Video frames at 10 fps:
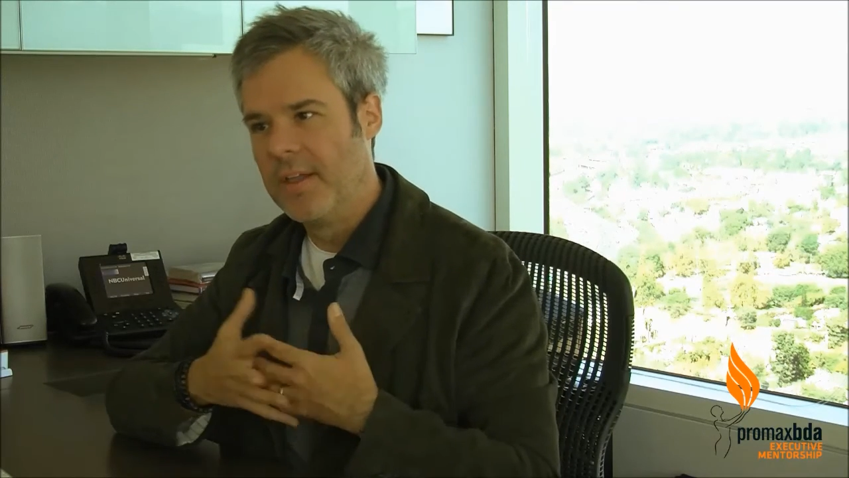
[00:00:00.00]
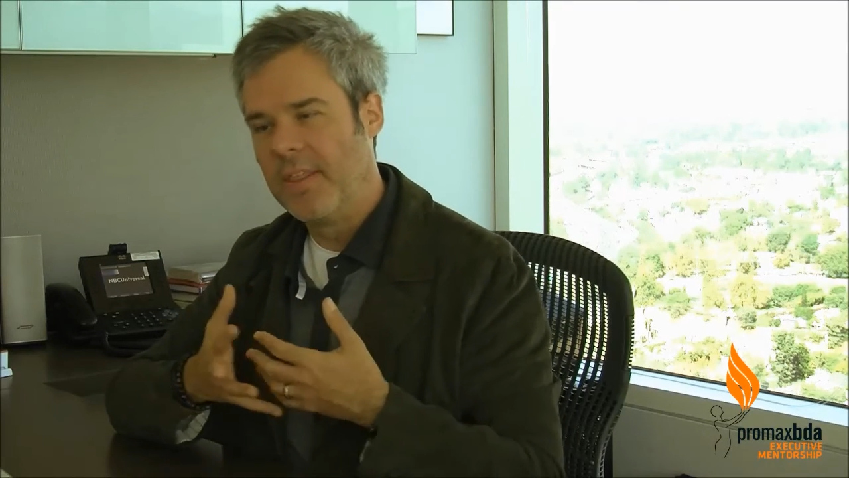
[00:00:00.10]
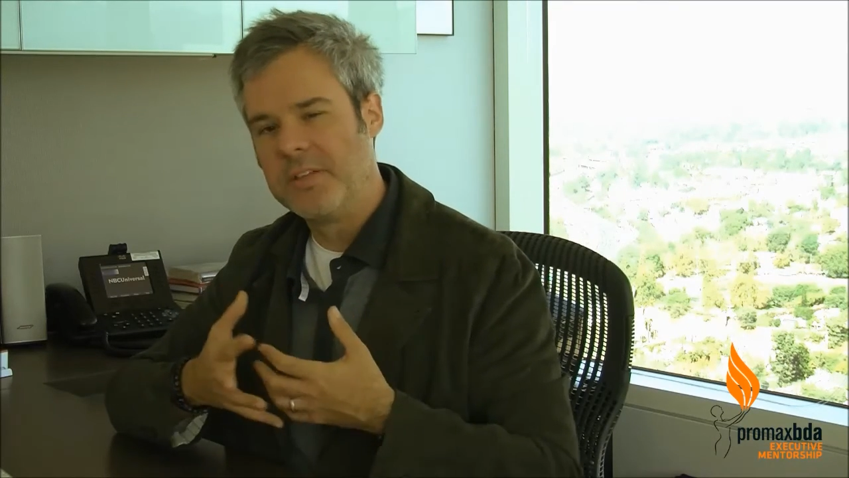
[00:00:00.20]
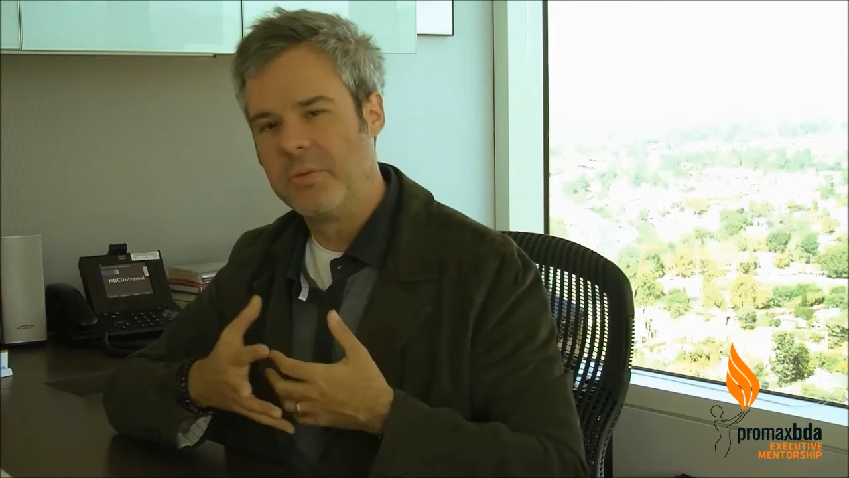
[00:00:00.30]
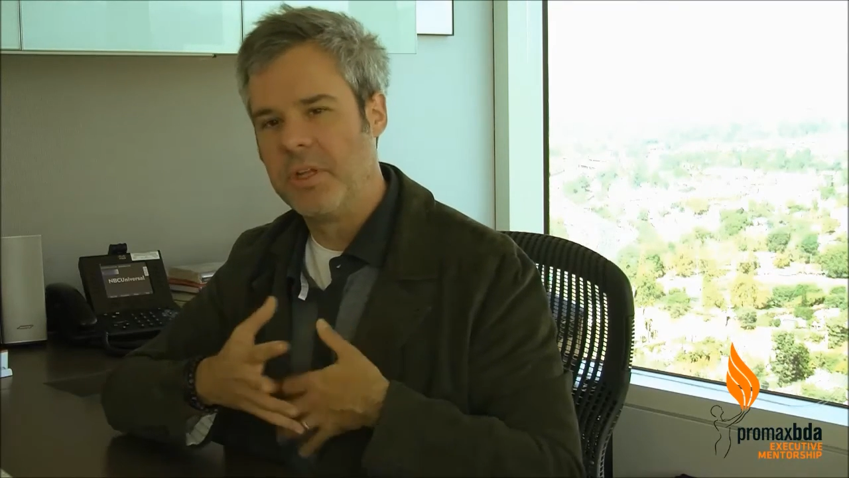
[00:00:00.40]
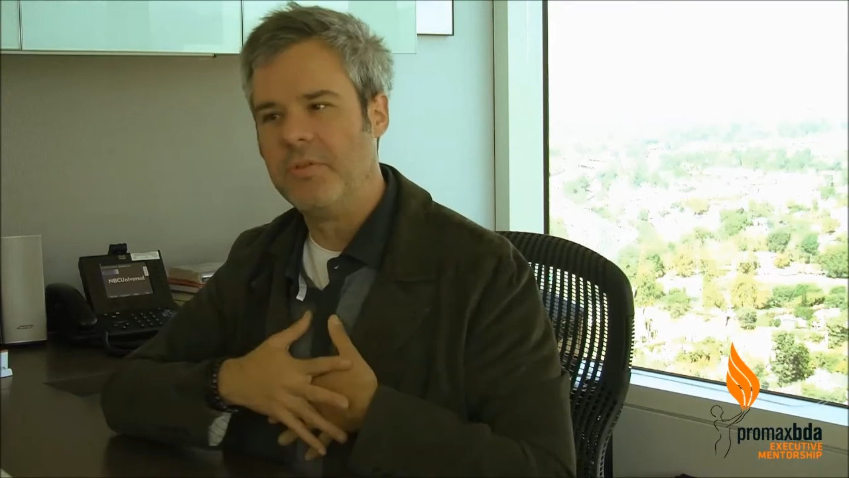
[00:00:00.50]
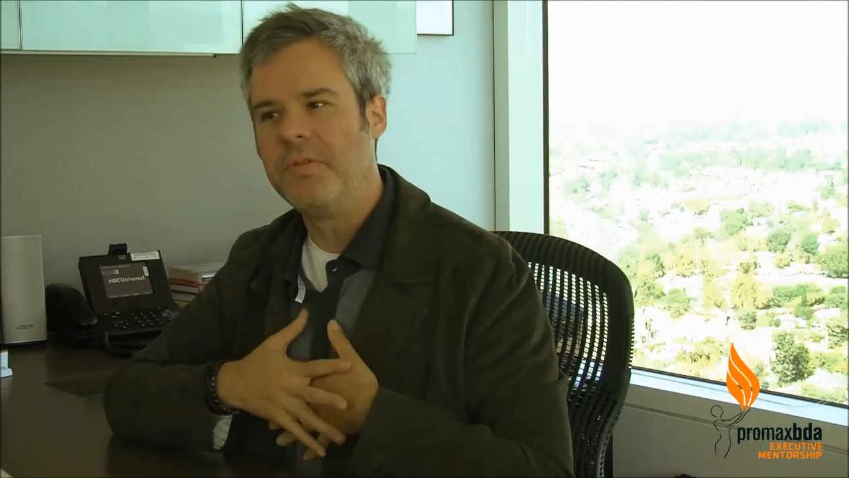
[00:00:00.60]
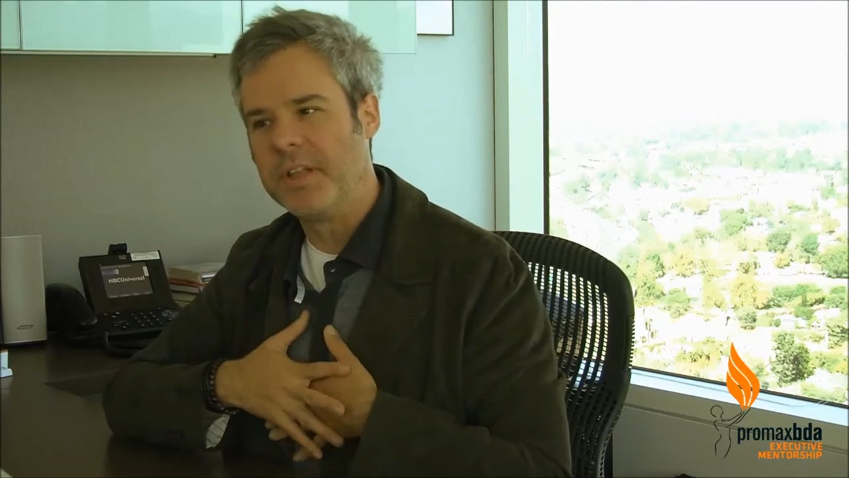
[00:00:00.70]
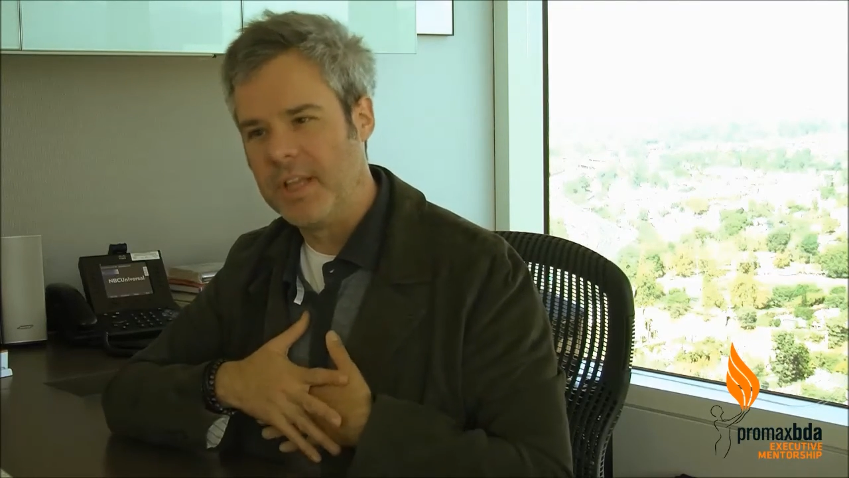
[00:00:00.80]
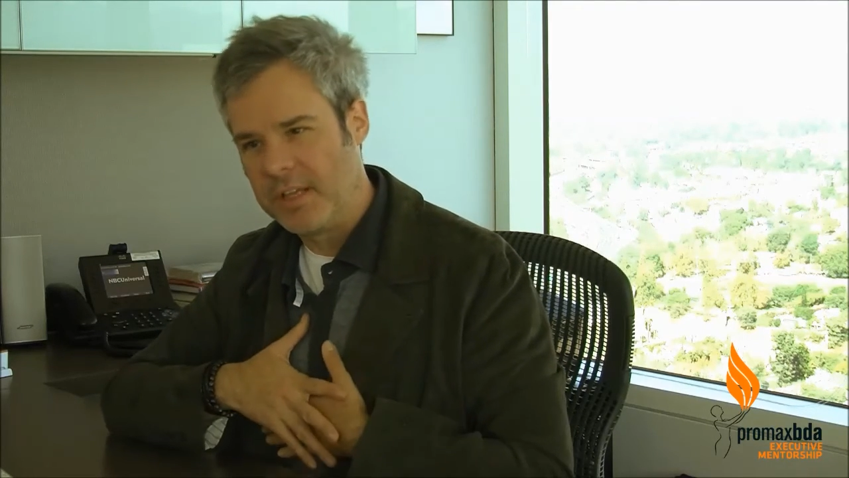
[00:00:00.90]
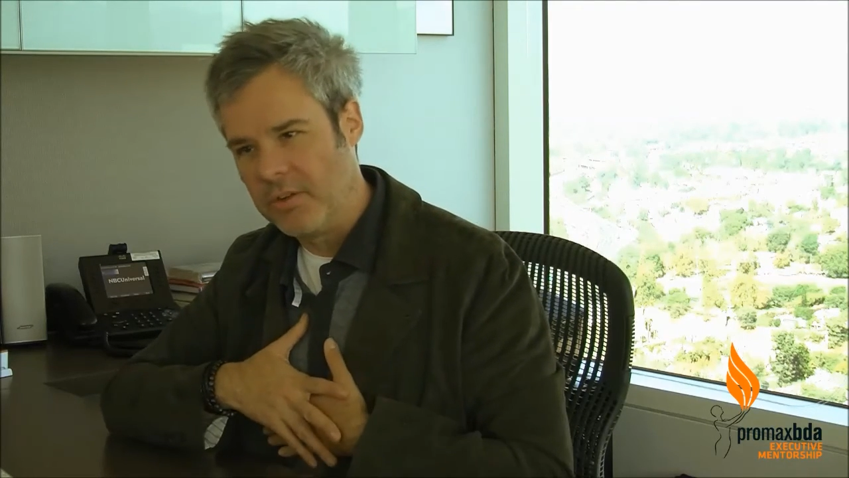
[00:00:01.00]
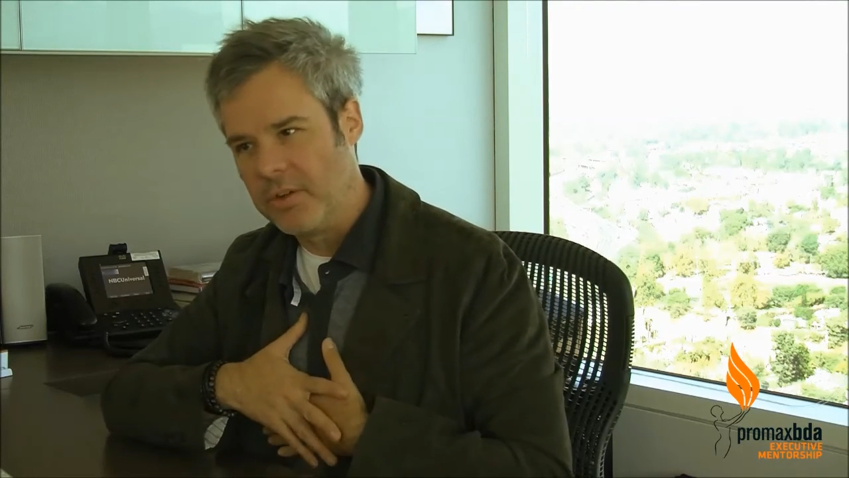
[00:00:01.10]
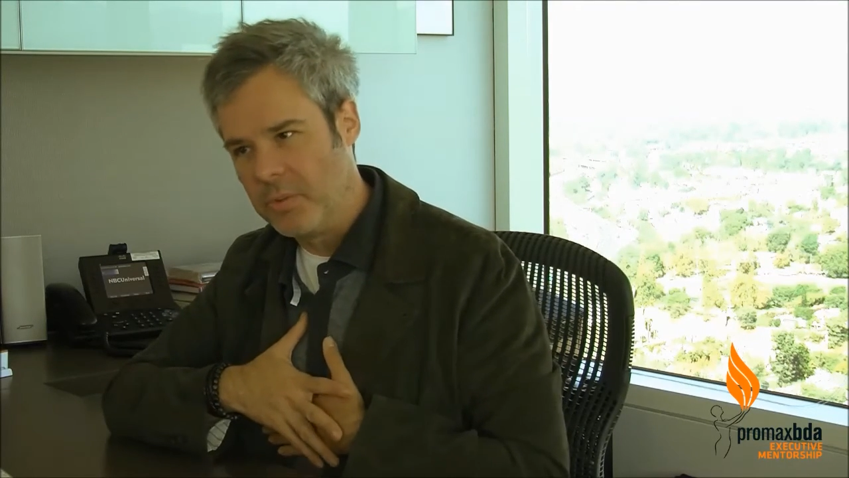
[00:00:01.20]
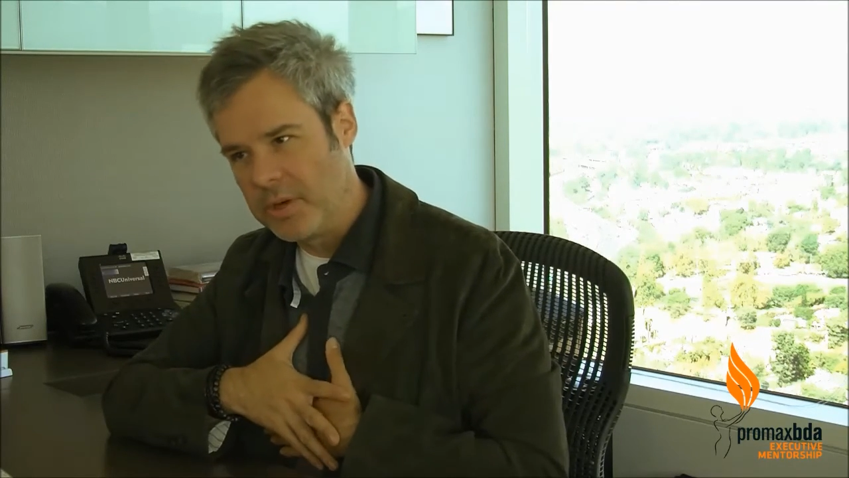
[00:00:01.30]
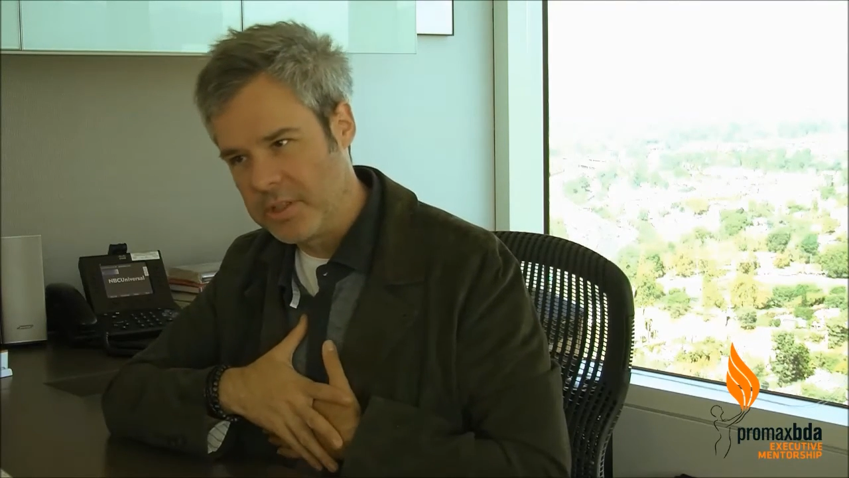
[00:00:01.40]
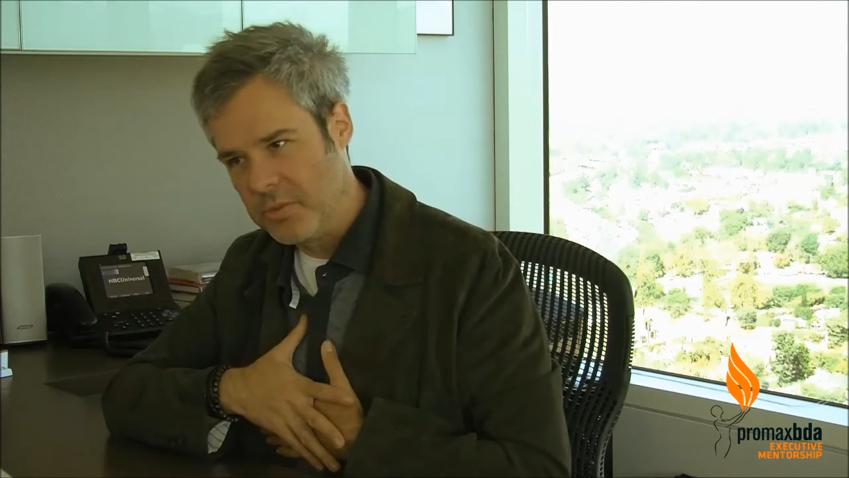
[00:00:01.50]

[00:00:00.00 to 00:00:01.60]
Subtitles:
that's what you feel like you could work